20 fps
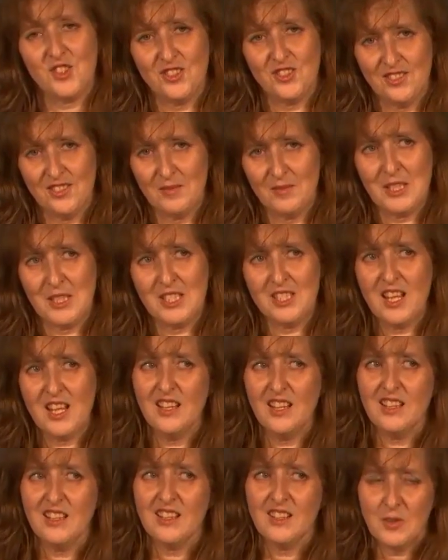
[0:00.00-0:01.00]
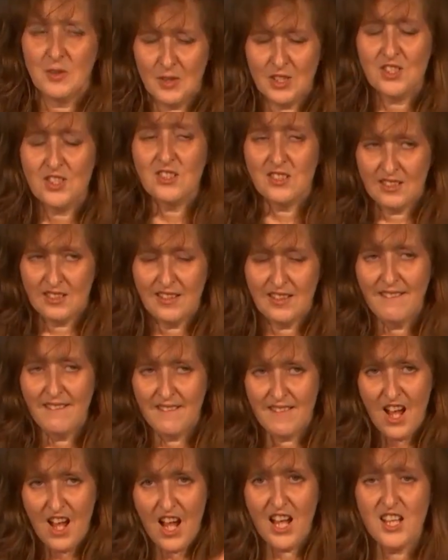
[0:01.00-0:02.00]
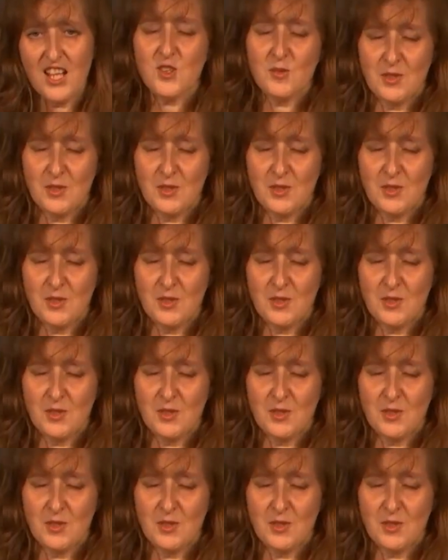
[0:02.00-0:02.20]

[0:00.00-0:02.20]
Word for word: shouldn't be telling what well, i